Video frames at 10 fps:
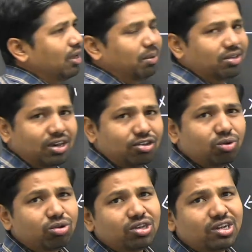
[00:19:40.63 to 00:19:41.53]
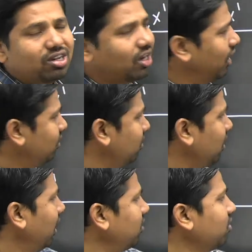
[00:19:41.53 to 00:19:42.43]
image. There is no change in
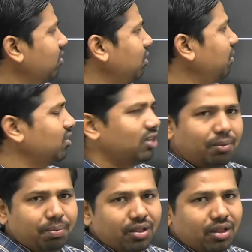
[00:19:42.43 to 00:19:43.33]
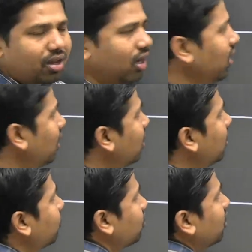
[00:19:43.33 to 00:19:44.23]
x-axis remains same, right?
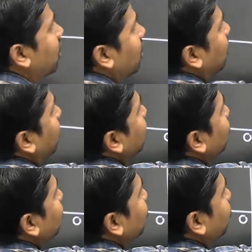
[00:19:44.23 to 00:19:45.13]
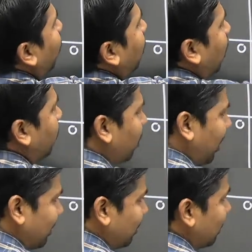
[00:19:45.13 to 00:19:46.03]
So the image of this point about
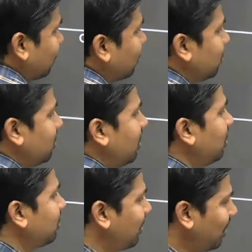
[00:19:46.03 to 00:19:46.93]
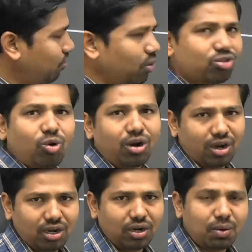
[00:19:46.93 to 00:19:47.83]
x-axis in fourth
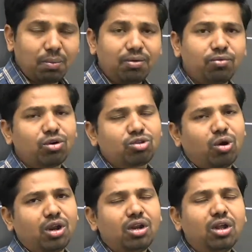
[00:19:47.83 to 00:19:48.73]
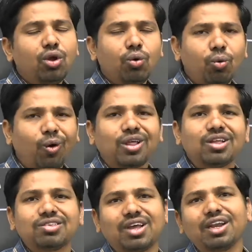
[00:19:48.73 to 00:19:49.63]
quadrant, it will be in fourth quadrant. What are
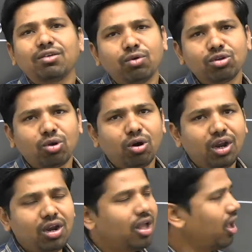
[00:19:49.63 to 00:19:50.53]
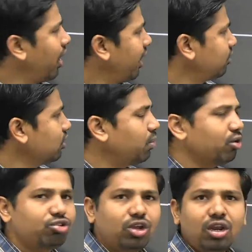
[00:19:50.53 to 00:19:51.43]
the sign in fourth quadrant? X is
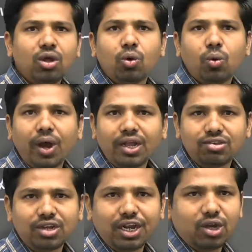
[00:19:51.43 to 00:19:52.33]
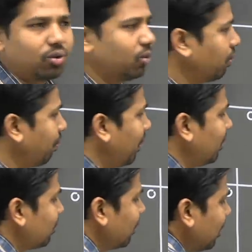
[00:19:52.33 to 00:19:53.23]
positive and y is negative.
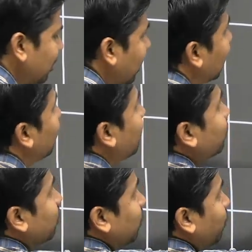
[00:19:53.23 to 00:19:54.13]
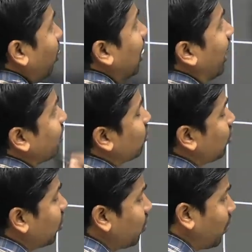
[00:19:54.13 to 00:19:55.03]
Means the image of the point
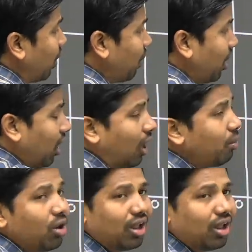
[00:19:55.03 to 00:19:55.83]
x1 comma y1 about